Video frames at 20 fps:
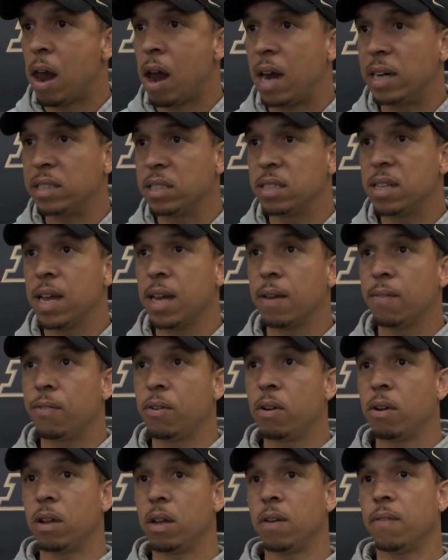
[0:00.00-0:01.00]
I just think
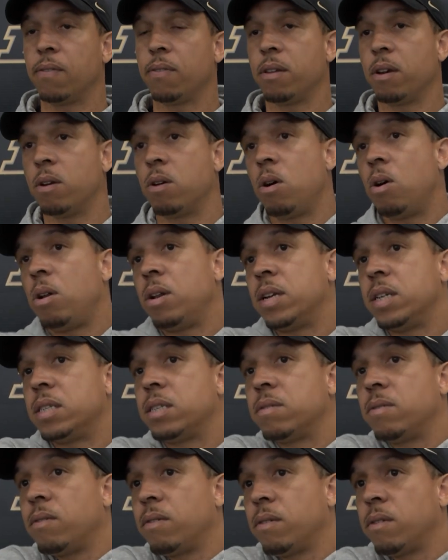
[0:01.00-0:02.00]
if the goal
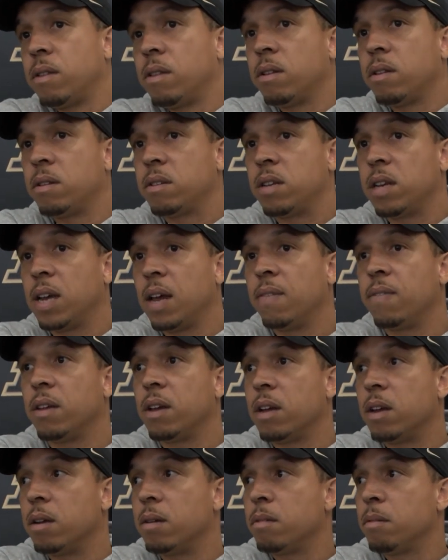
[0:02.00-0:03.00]
is to give
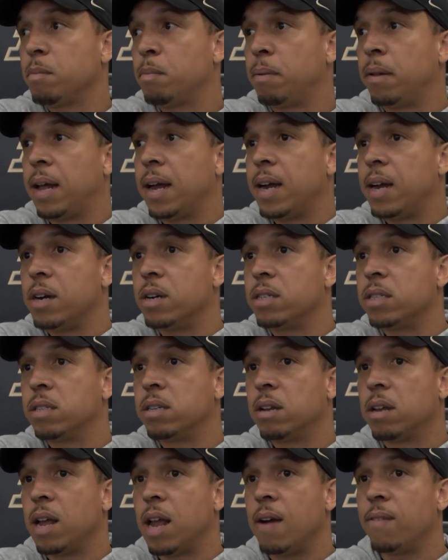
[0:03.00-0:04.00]
the players
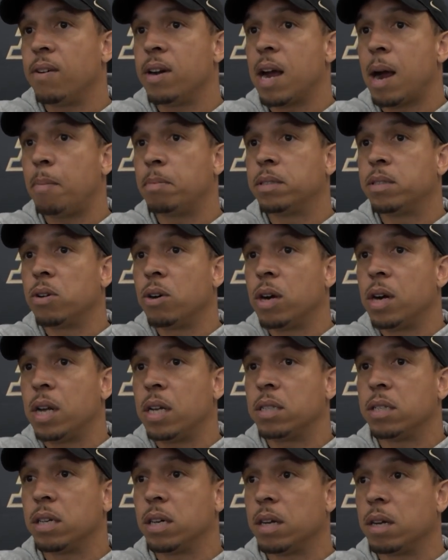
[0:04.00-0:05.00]
every opportunity
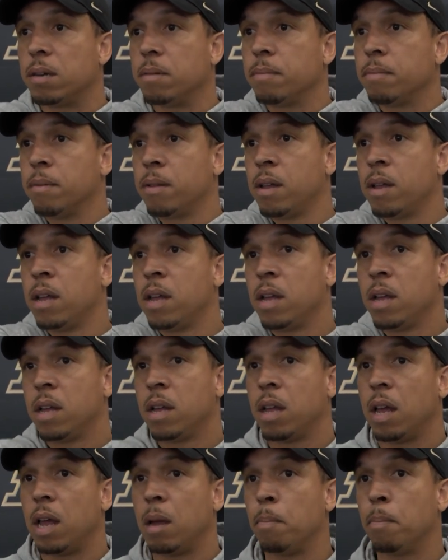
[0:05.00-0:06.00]
to
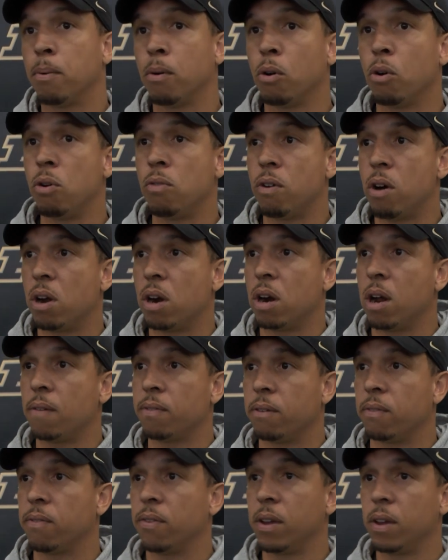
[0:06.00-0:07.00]
improve on and off
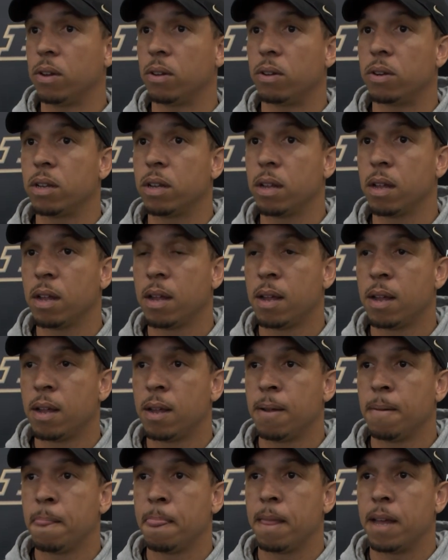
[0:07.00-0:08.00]
the field,
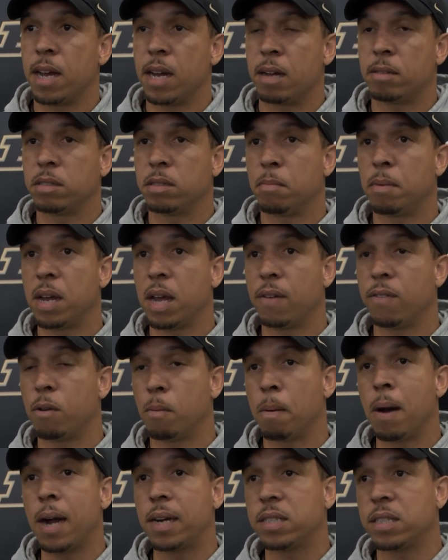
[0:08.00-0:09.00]
to me, if you
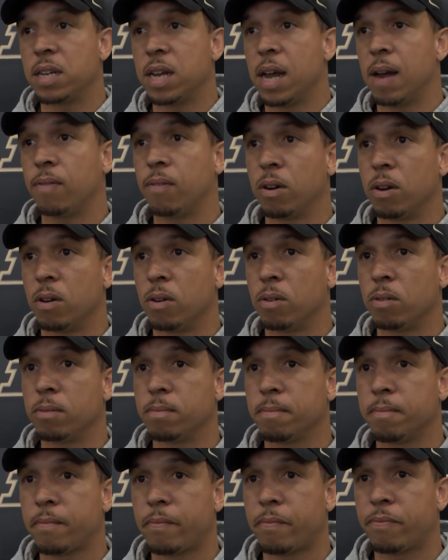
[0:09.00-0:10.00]
practice in the afternoon,
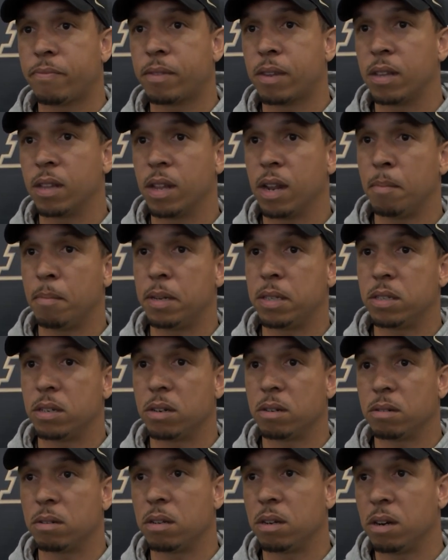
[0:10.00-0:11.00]
then that means
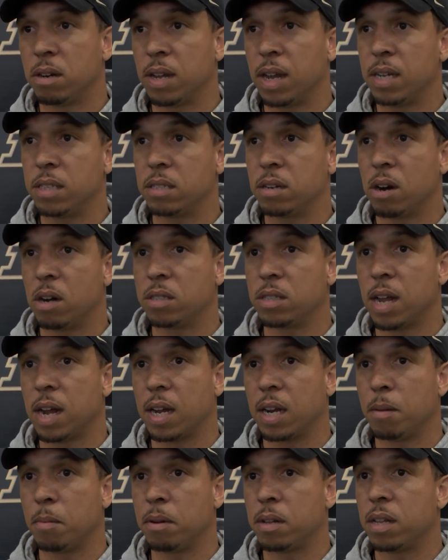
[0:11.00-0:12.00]
your day starts
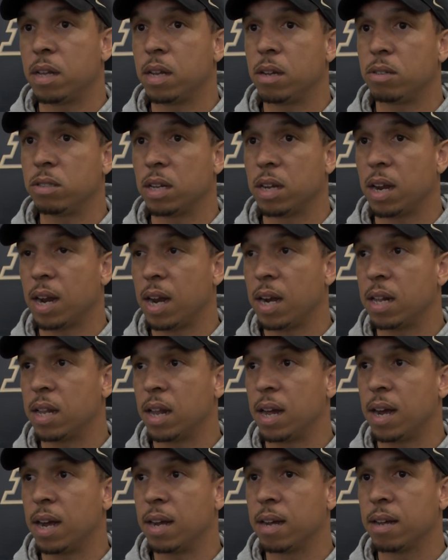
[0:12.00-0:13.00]
academically usually at 8
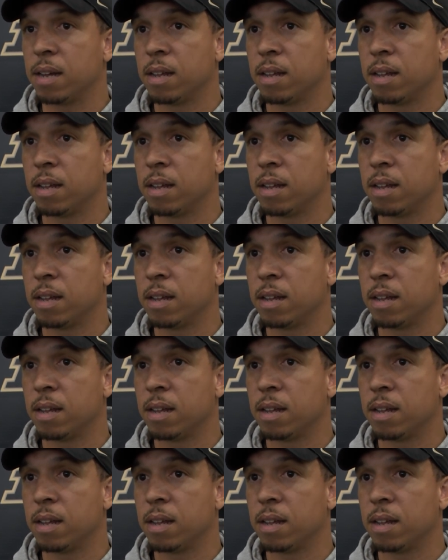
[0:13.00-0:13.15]
o'clock.